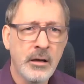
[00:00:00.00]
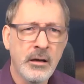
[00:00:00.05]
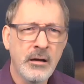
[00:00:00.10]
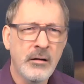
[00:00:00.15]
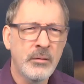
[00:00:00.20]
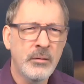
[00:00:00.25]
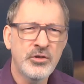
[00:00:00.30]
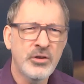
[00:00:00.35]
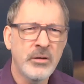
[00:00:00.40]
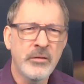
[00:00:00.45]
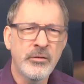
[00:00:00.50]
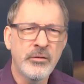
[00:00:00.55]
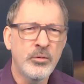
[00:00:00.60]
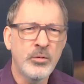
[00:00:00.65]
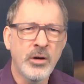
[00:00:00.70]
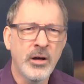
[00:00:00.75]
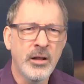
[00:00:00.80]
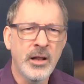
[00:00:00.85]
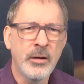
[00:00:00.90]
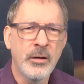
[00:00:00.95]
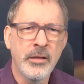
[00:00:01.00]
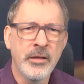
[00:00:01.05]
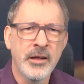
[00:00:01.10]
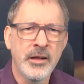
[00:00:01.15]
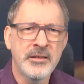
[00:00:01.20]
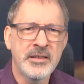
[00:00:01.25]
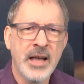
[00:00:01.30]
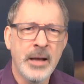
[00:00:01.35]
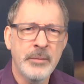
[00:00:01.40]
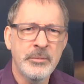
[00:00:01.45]
well, I'm sure we've all got lower
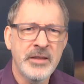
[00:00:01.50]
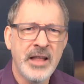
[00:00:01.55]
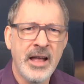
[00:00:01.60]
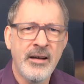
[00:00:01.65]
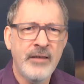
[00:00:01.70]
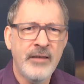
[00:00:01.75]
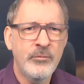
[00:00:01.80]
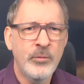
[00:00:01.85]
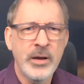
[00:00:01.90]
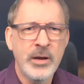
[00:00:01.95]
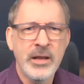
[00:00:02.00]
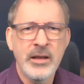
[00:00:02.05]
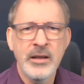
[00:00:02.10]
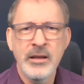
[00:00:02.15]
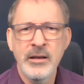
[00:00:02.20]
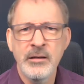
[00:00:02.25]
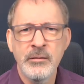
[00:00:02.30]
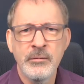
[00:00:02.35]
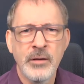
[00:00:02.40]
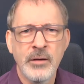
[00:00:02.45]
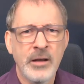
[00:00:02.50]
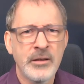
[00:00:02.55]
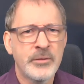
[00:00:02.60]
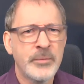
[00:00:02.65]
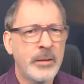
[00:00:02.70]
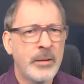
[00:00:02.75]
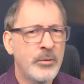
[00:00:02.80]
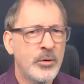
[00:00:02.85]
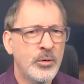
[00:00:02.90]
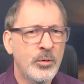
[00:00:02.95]
thirds apps now, haven't we? I
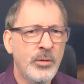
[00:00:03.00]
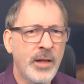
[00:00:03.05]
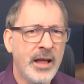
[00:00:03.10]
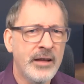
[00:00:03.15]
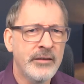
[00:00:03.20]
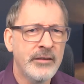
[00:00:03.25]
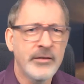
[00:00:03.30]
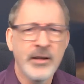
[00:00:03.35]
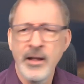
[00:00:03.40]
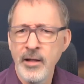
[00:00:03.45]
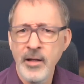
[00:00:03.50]
expect we all have.